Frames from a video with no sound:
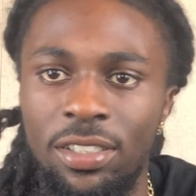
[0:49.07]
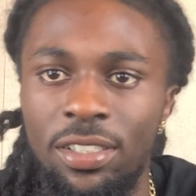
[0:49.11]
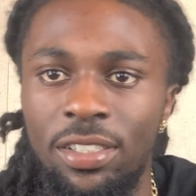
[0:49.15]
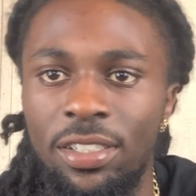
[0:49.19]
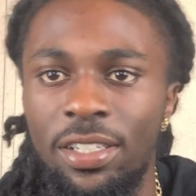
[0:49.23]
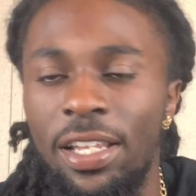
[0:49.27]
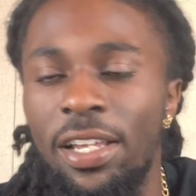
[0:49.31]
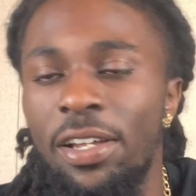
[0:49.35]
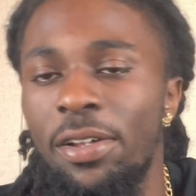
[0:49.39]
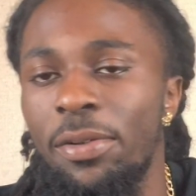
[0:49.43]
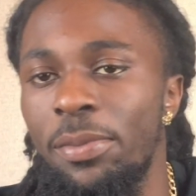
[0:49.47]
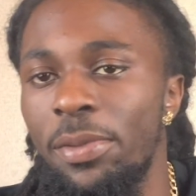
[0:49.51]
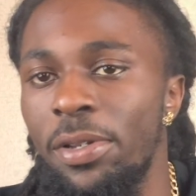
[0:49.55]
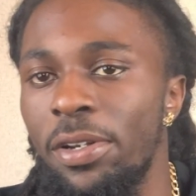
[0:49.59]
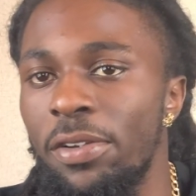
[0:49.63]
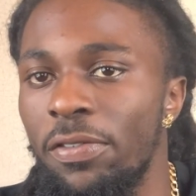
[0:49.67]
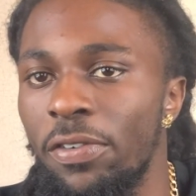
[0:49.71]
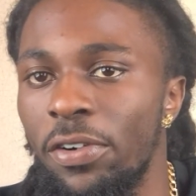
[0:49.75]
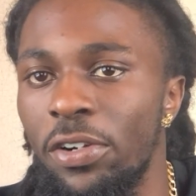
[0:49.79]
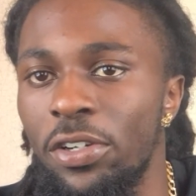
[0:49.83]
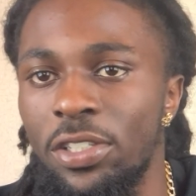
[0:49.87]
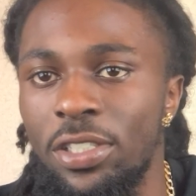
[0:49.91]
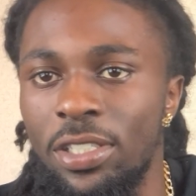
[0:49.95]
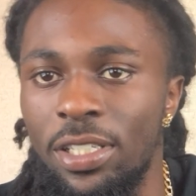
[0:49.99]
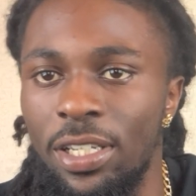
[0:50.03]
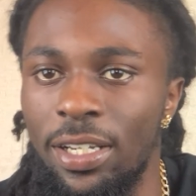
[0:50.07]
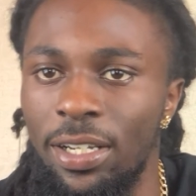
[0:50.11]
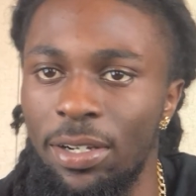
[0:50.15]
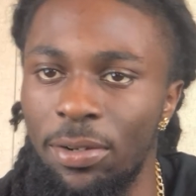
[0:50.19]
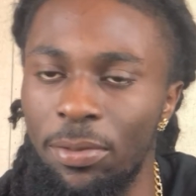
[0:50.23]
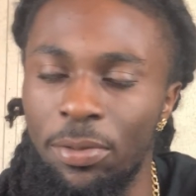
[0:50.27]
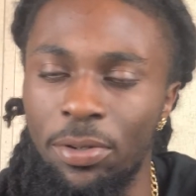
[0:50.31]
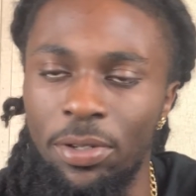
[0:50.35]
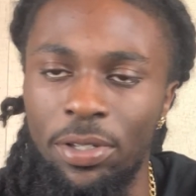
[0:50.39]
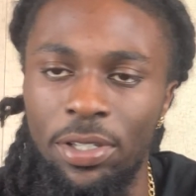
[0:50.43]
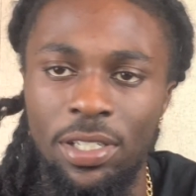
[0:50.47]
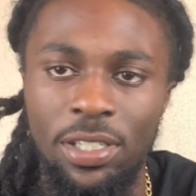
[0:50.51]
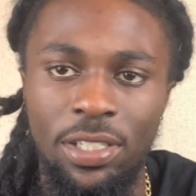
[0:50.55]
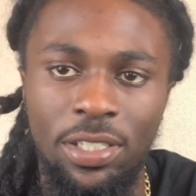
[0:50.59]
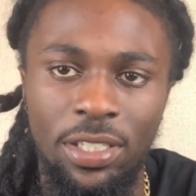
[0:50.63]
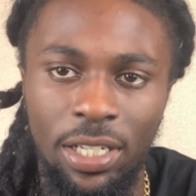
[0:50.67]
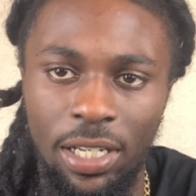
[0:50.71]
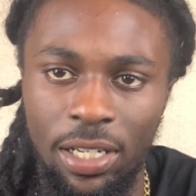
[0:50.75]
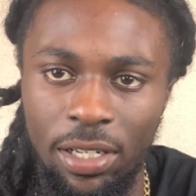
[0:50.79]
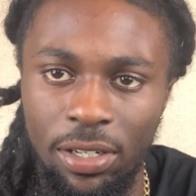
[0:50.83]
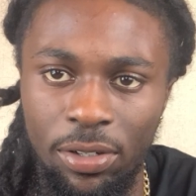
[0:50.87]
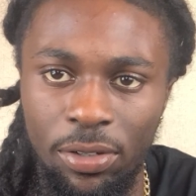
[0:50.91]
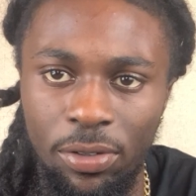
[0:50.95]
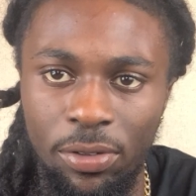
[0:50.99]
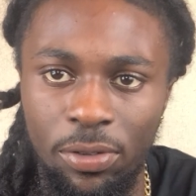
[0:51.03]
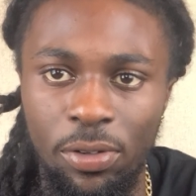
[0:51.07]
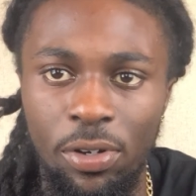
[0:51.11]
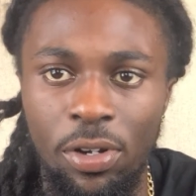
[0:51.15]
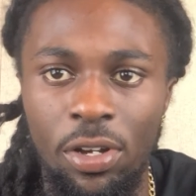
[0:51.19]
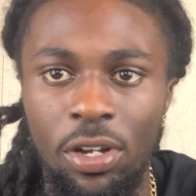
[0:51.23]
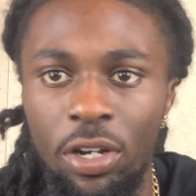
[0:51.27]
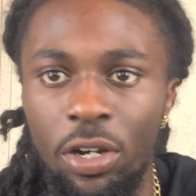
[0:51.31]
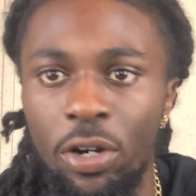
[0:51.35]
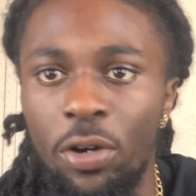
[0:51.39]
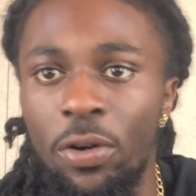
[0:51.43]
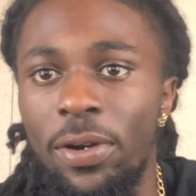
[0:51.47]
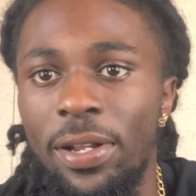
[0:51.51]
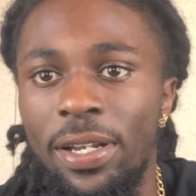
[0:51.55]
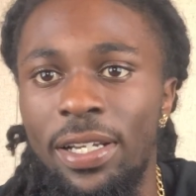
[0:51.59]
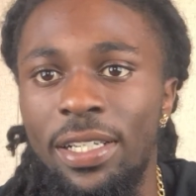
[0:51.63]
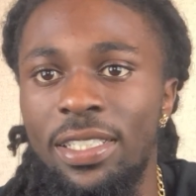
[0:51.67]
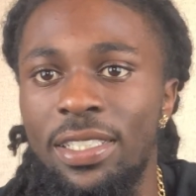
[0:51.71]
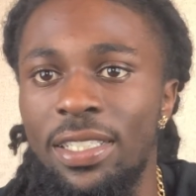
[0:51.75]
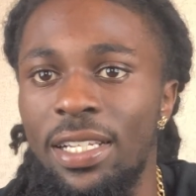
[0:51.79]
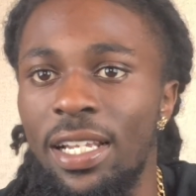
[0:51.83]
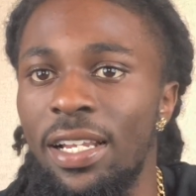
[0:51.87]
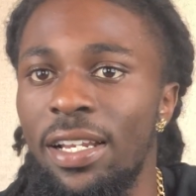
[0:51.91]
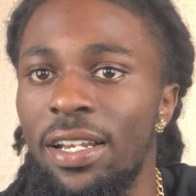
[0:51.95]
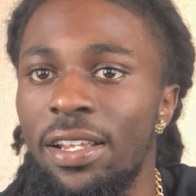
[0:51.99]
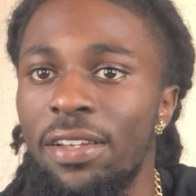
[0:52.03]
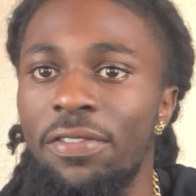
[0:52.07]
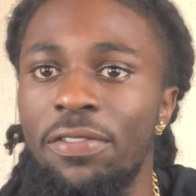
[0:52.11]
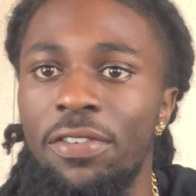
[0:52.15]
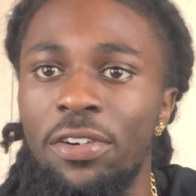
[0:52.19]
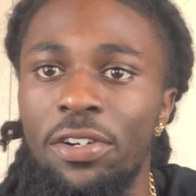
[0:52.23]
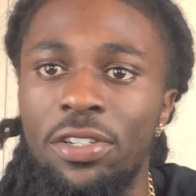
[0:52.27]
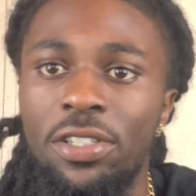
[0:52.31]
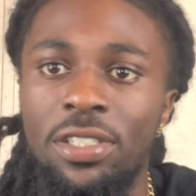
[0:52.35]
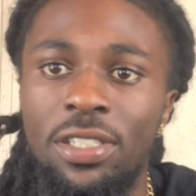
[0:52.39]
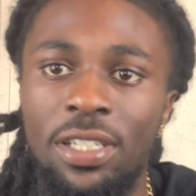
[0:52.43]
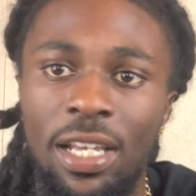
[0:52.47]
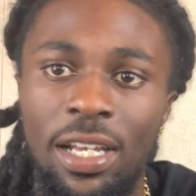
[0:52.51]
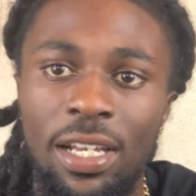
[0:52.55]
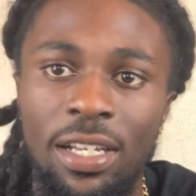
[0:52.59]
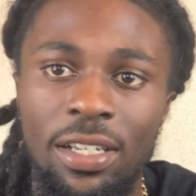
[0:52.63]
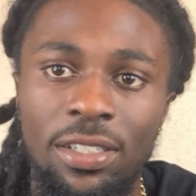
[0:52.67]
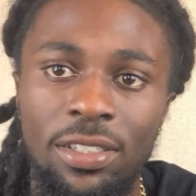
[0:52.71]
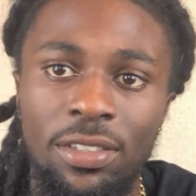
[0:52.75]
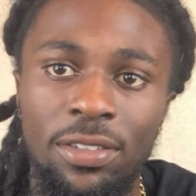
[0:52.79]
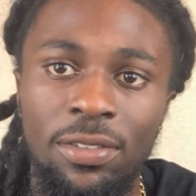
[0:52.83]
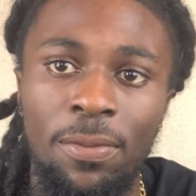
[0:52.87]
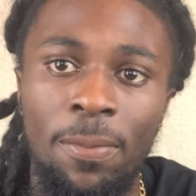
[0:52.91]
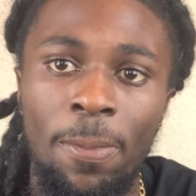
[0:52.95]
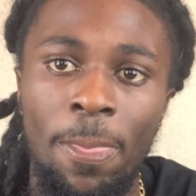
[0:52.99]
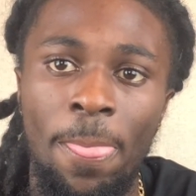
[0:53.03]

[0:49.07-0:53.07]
that that'll be the first thing I wanna get y'all on. Go ahead and stack that first thousand.